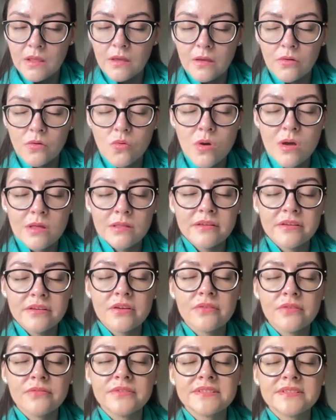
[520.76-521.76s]
A
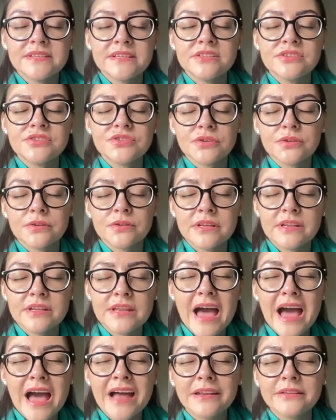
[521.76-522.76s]
quality of attention
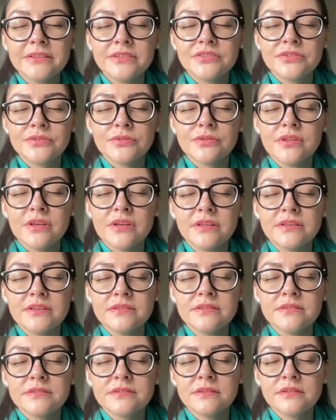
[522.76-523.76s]
and attitude that
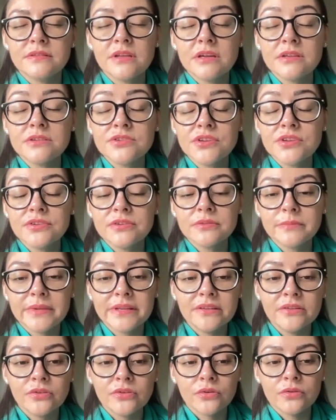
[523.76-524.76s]
is
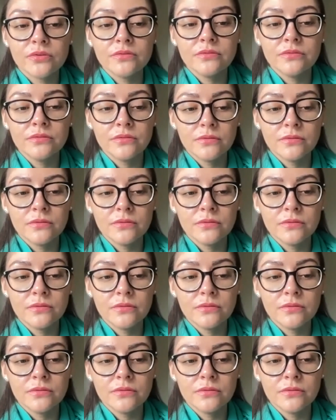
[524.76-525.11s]
non-judgmental.